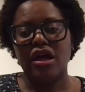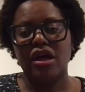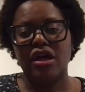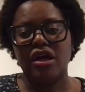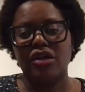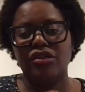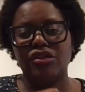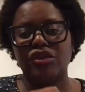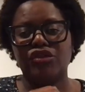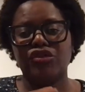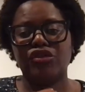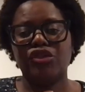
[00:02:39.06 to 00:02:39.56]

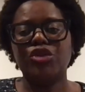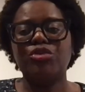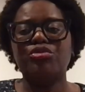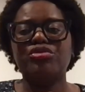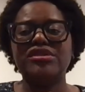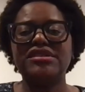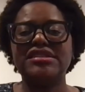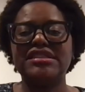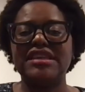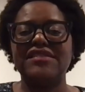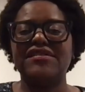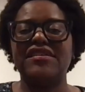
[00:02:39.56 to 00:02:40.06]
The group
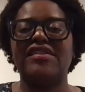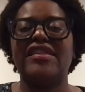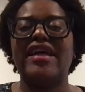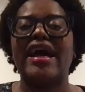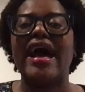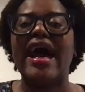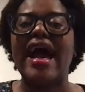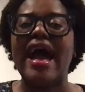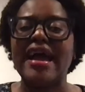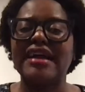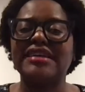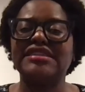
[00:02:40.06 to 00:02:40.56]
receiving the
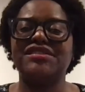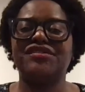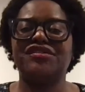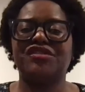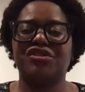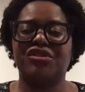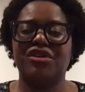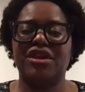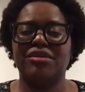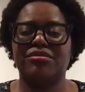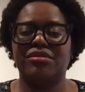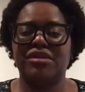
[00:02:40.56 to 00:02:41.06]
active
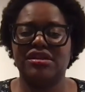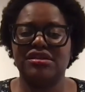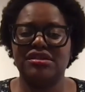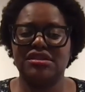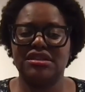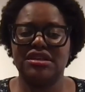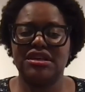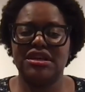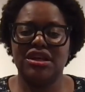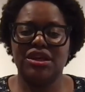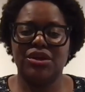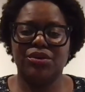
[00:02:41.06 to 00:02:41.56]
treatment
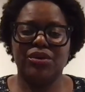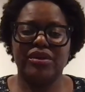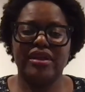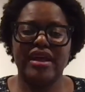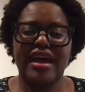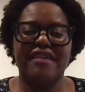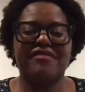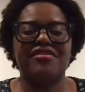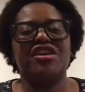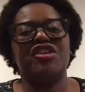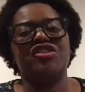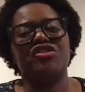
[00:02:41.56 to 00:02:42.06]
would
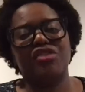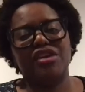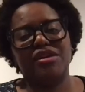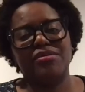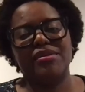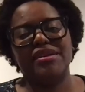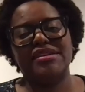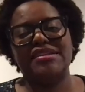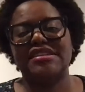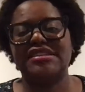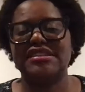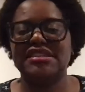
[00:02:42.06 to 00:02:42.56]
have their
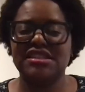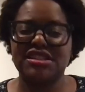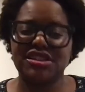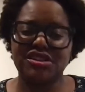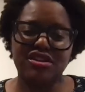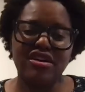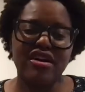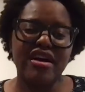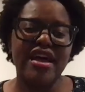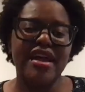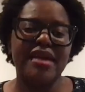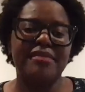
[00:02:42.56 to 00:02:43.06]
treatment as
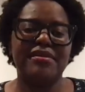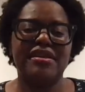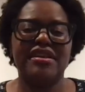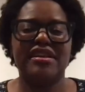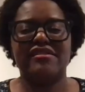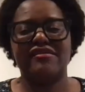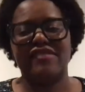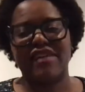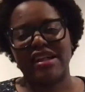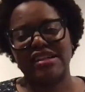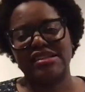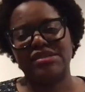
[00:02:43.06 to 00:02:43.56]
described in
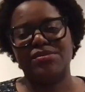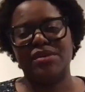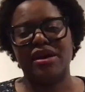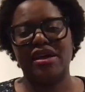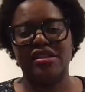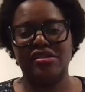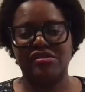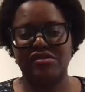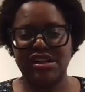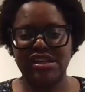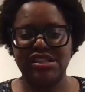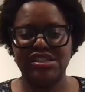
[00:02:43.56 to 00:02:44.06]
advance by the
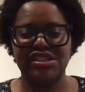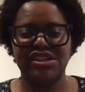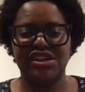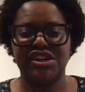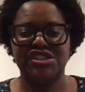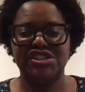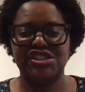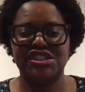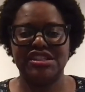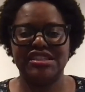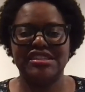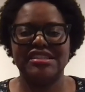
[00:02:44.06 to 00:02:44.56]

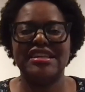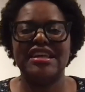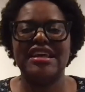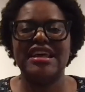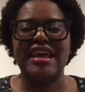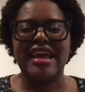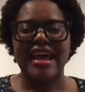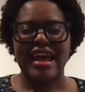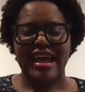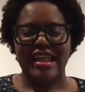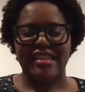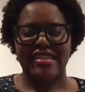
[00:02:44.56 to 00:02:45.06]
researchers,
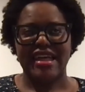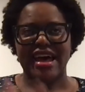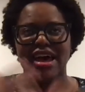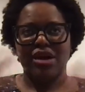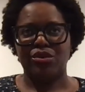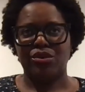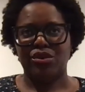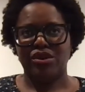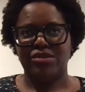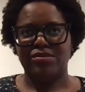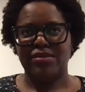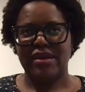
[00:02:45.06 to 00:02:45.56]
and that
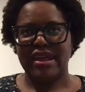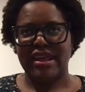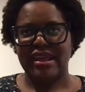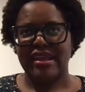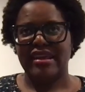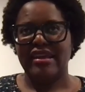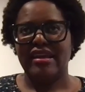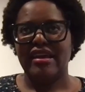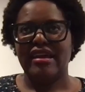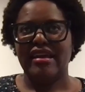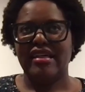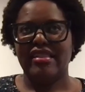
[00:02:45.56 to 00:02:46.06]
would be
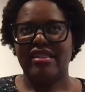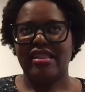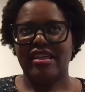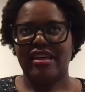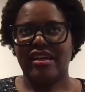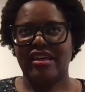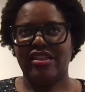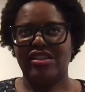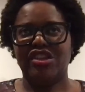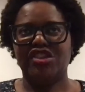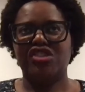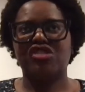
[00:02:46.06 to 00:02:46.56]

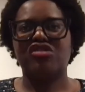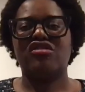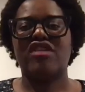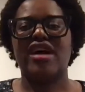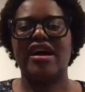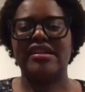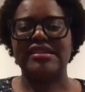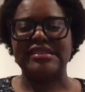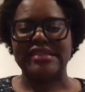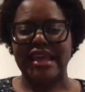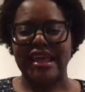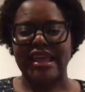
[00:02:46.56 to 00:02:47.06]
the
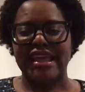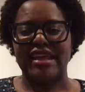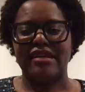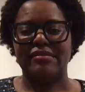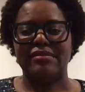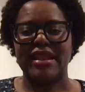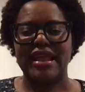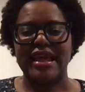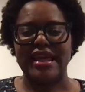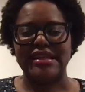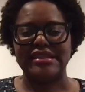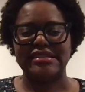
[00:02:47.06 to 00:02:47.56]
trial taking
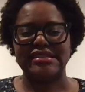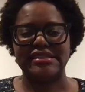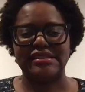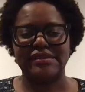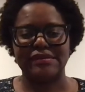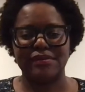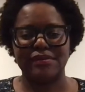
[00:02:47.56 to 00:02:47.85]
place.